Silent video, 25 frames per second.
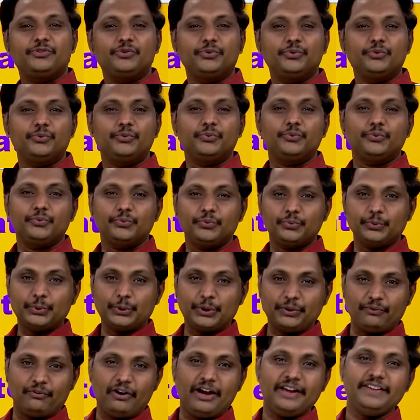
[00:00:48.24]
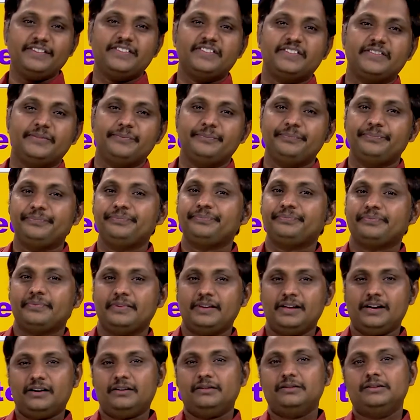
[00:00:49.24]
to revise.
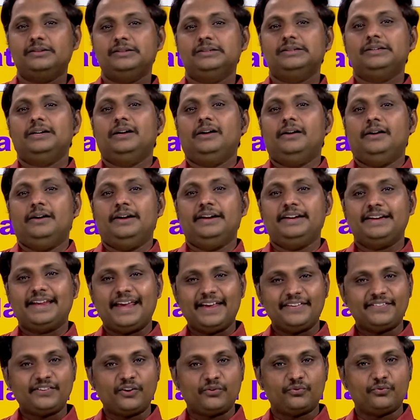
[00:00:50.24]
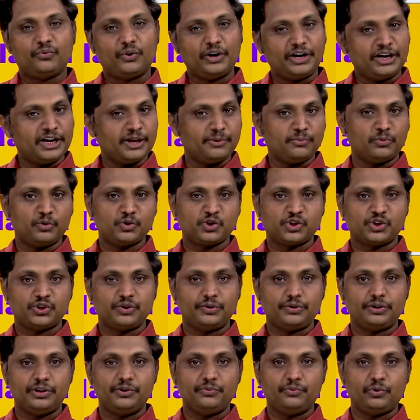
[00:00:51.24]
Yeah, in case of 1D
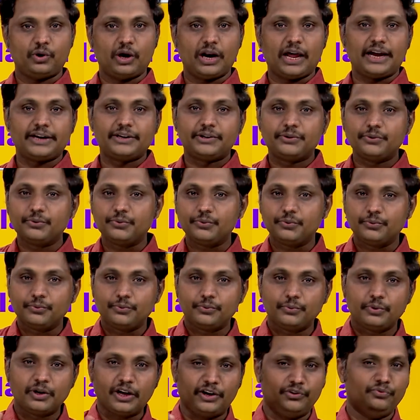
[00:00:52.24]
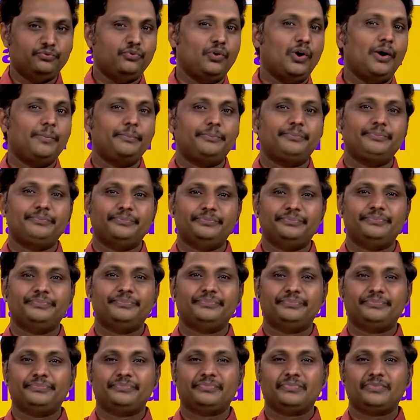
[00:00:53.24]
motion, you would like to confirm,
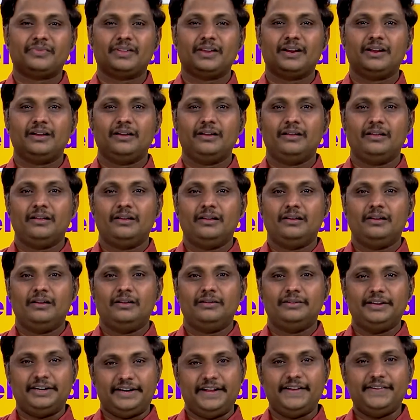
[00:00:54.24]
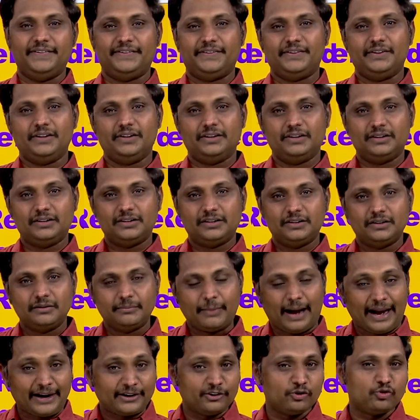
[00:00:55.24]
that is the
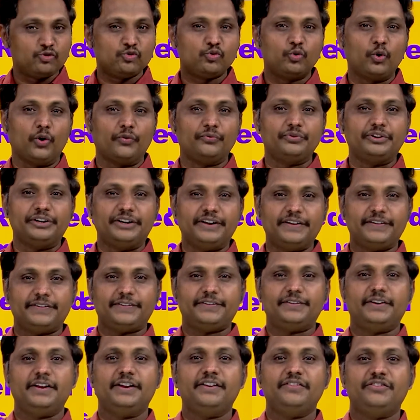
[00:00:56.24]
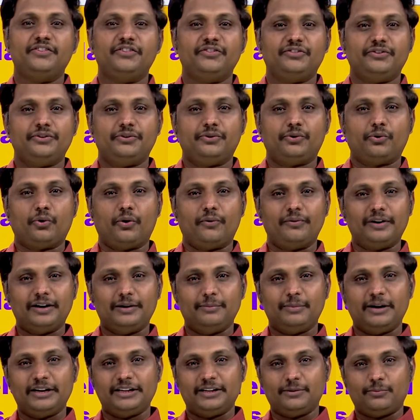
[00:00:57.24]
magnitude of the distance travelled
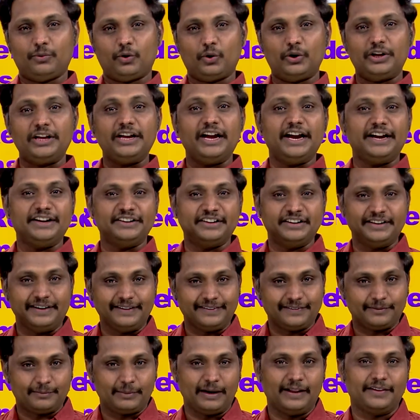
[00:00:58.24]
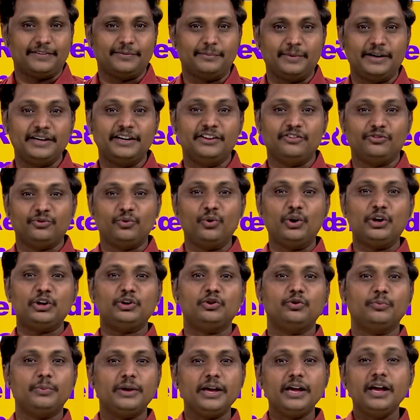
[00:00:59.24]
by the body and the displacement is going
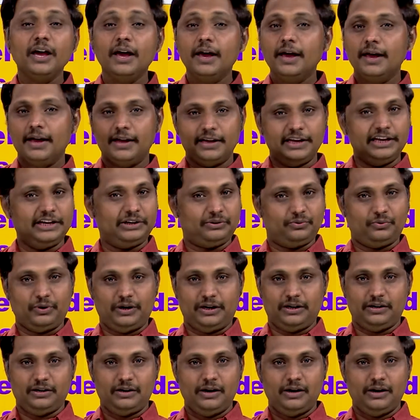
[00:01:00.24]
to be equal,